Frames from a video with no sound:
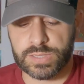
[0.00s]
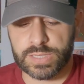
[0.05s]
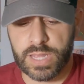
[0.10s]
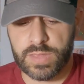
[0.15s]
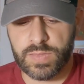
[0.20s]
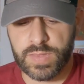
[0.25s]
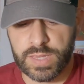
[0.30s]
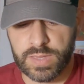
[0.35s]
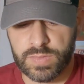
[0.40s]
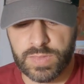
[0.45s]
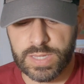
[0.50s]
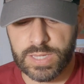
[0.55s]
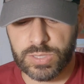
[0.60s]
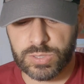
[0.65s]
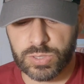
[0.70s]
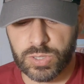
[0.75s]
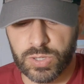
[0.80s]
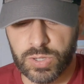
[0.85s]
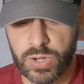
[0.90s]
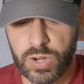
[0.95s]
And I think
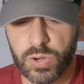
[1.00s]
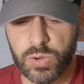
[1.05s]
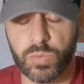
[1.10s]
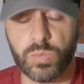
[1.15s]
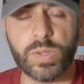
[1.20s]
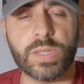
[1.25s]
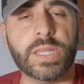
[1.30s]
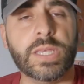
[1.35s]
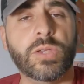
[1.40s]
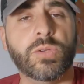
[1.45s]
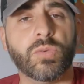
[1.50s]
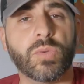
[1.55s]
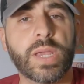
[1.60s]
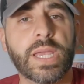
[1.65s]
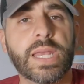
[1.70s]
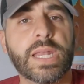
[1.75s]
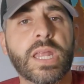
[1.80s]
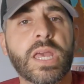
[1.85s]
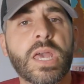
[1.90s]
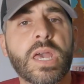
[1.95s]
these are really
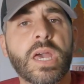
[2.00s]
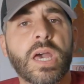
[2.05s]
great